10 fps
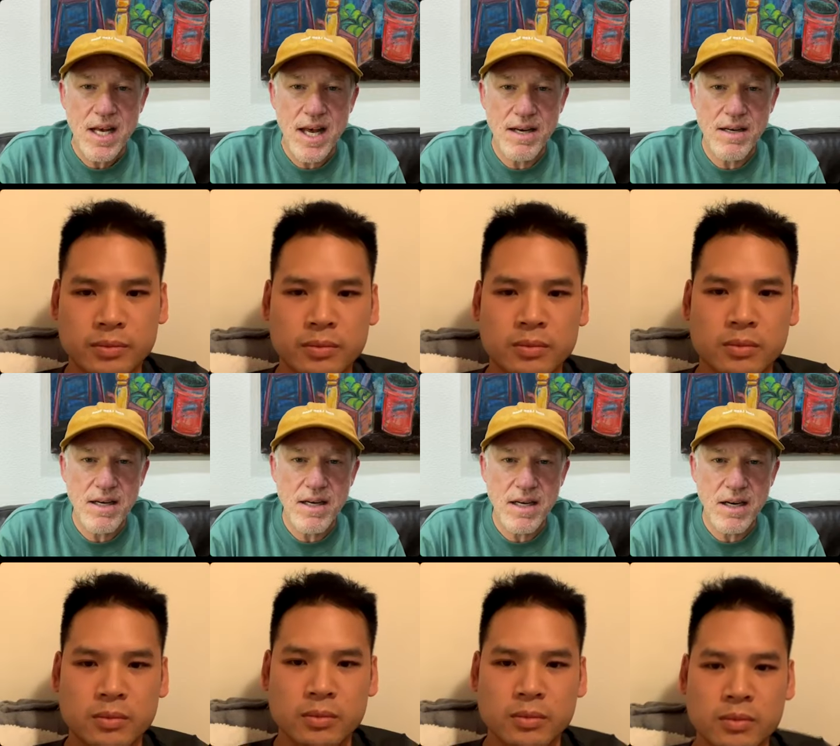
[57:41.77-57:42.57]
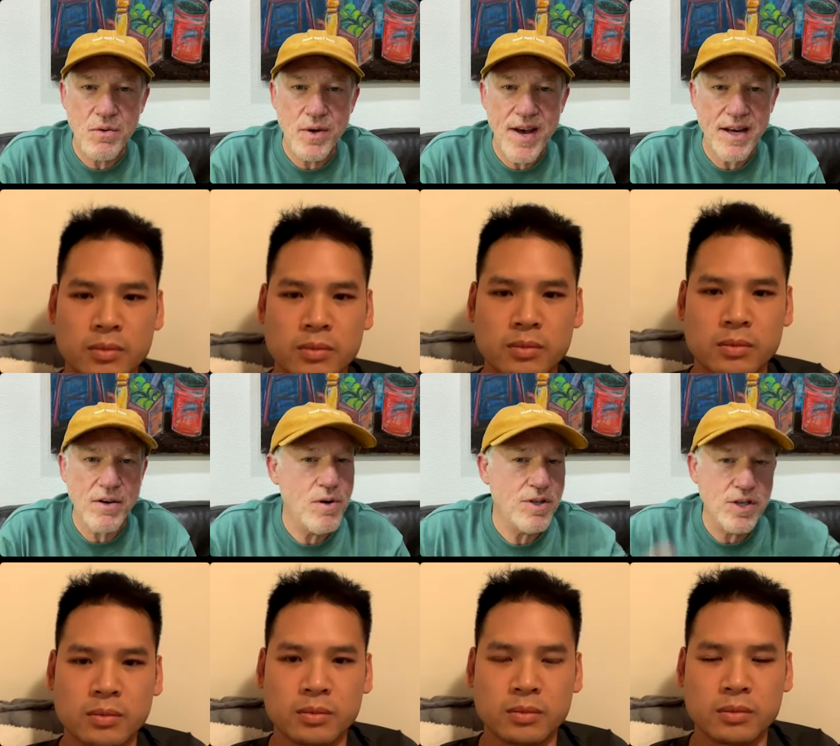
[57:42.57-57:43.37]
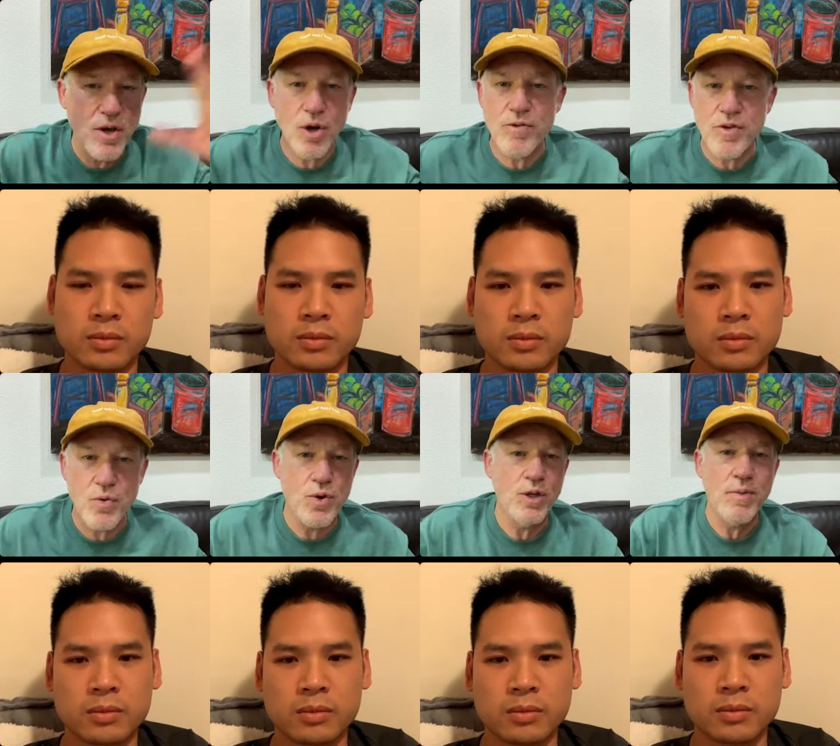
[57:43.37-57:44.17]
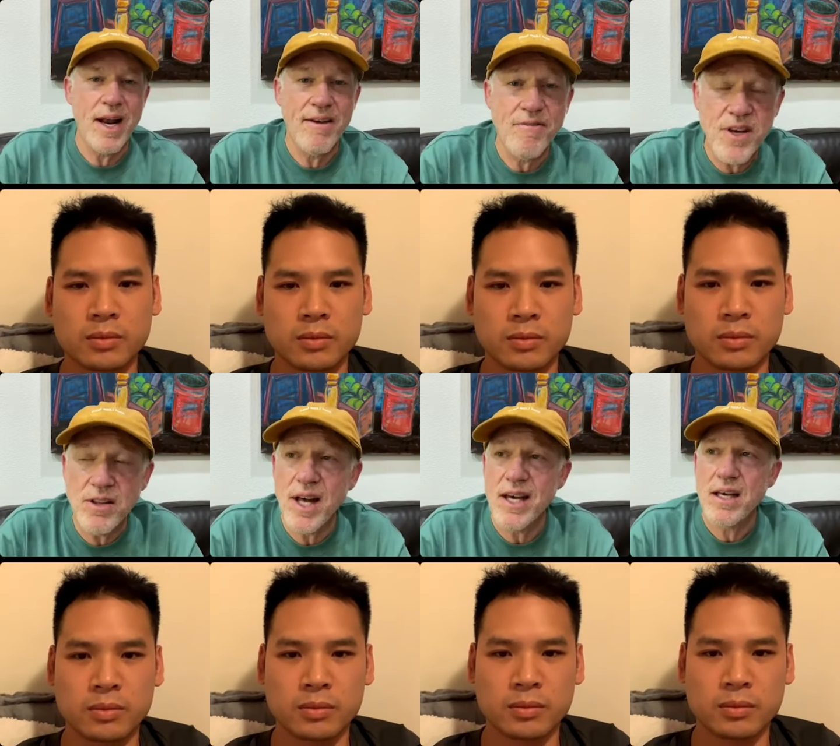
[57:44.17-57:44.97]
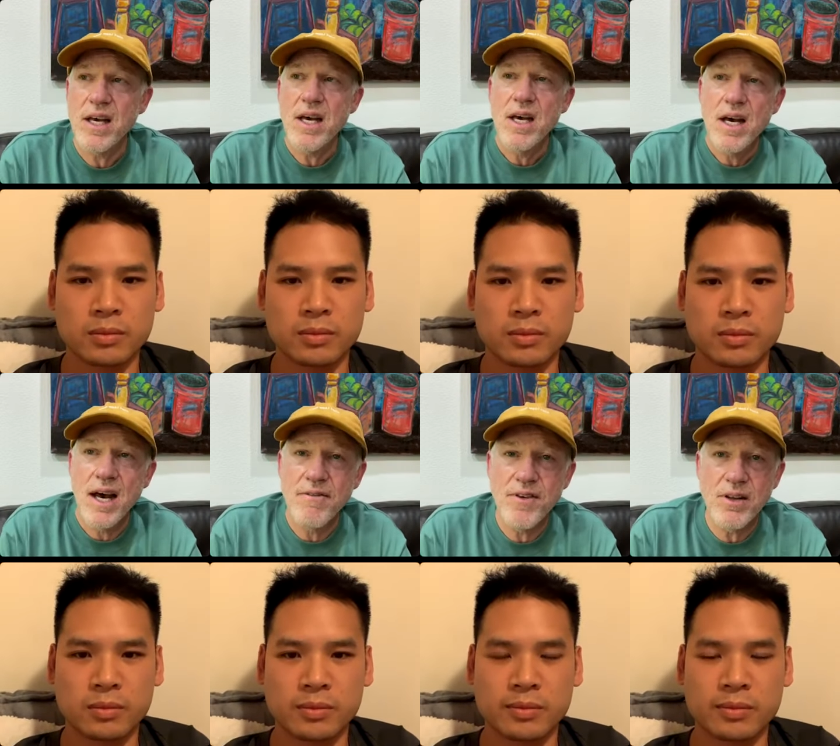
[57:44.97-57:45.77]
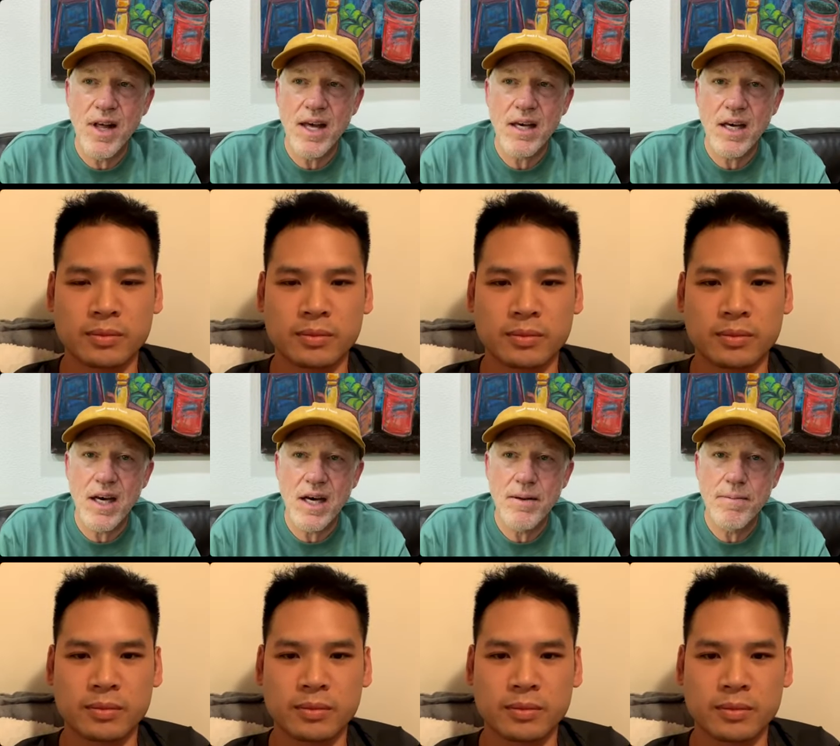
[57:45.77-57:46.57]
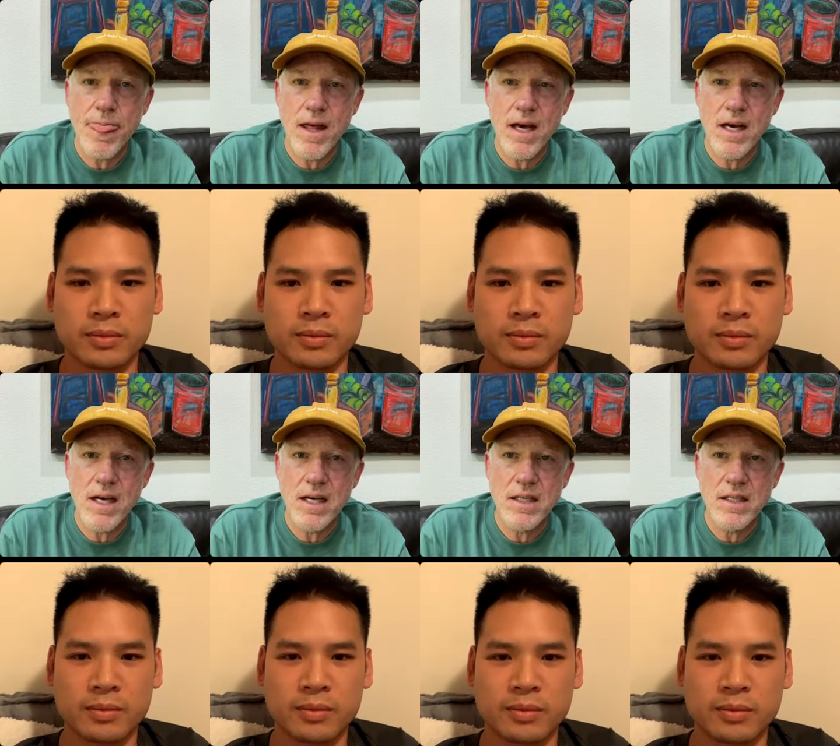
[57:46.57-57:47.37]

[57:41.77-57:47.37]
Speaker 1: and you know we've had courses all over the world, but I feel like I feel like um, uh,